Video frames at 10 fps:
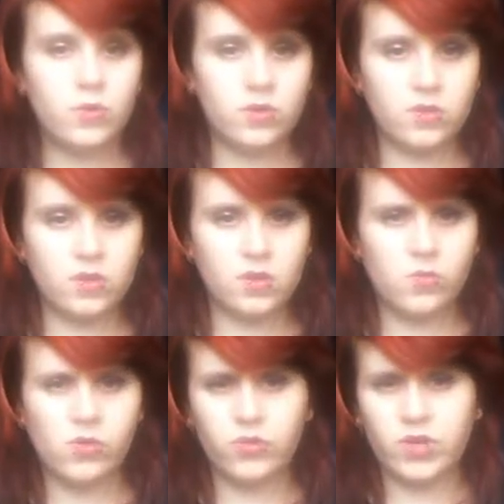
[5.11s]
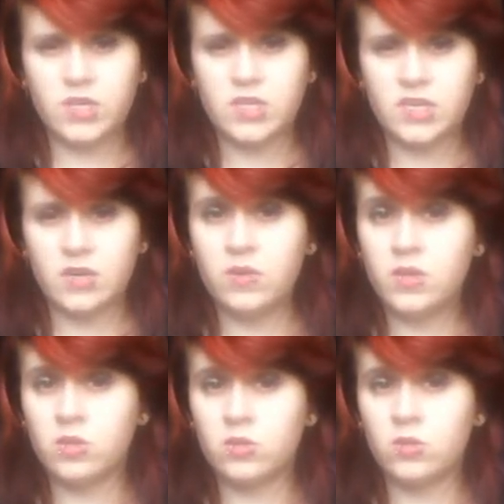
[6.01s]
was uh, wandering into town,
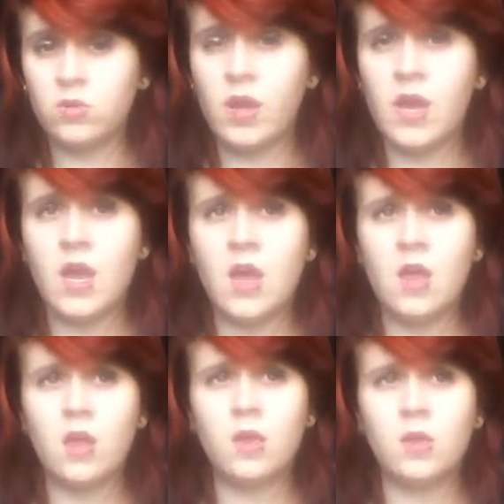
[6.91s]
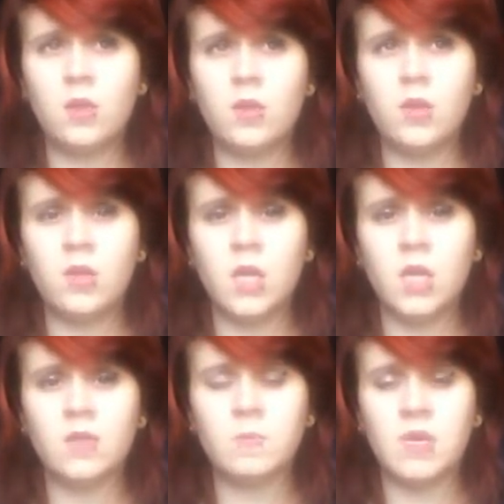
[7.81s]
as you do, and
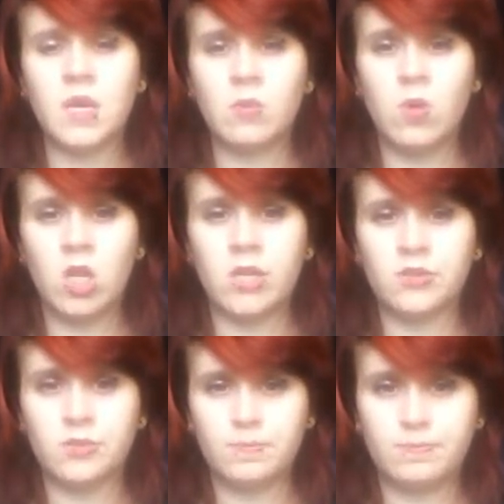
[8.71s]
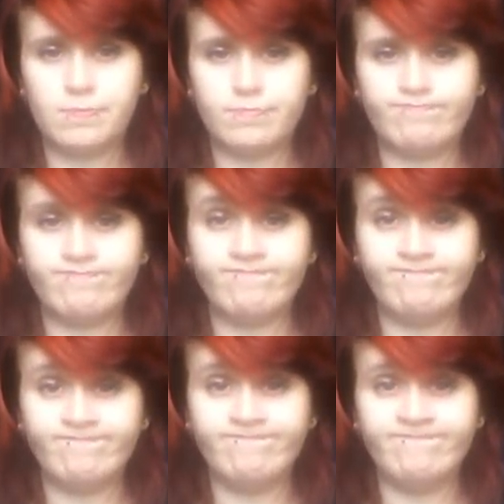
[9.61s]
it's being demolished.
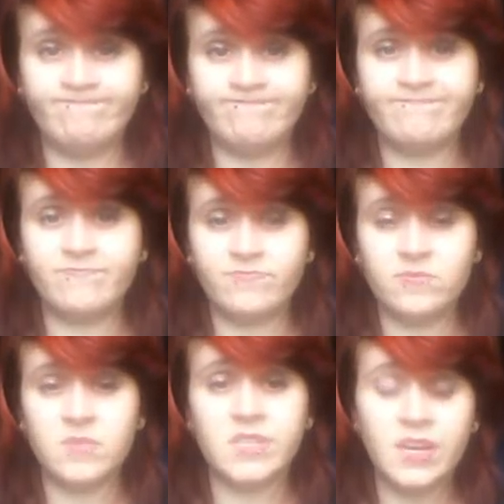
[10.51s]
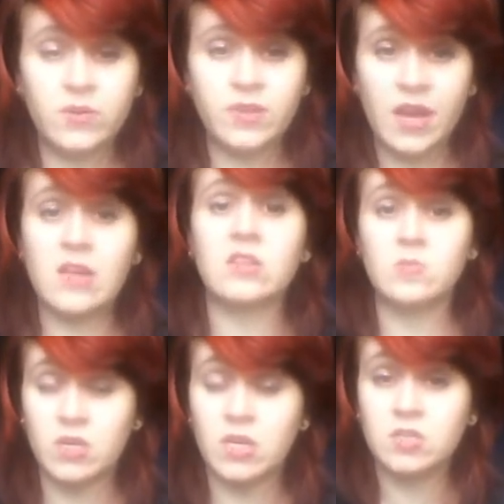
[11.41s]
Mm-hmm. Town is
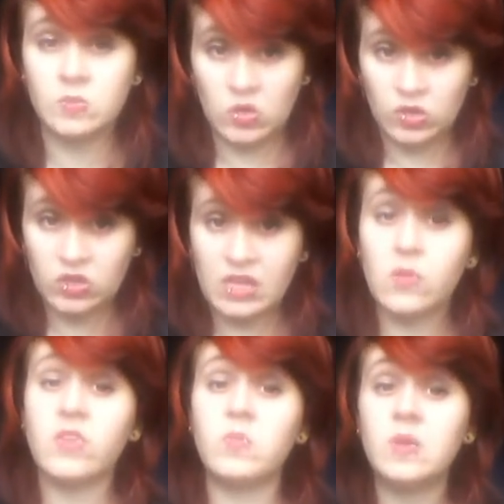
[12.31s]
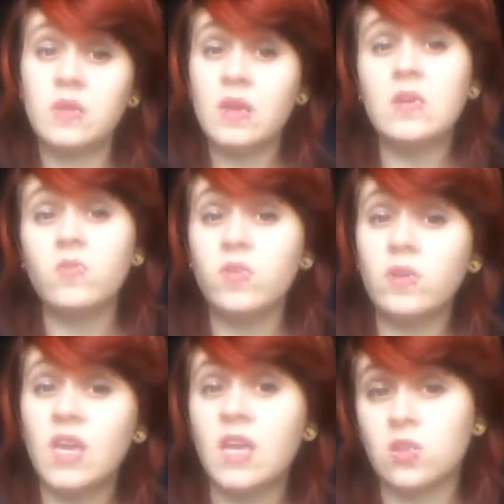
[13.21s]
actually being demolished. Now, they've been saying for
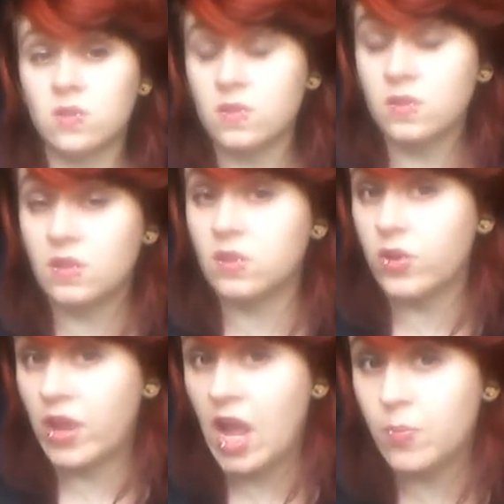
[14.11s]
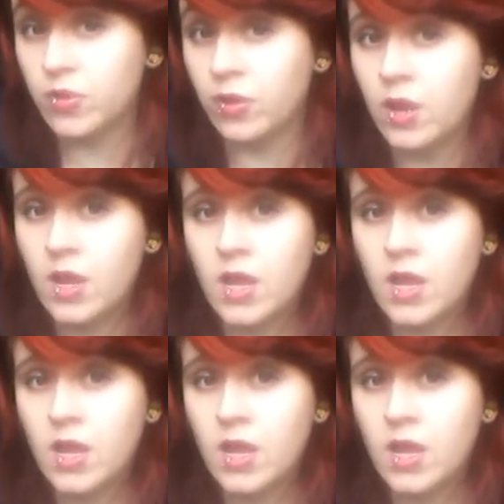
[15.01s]
ages that this is going to happen.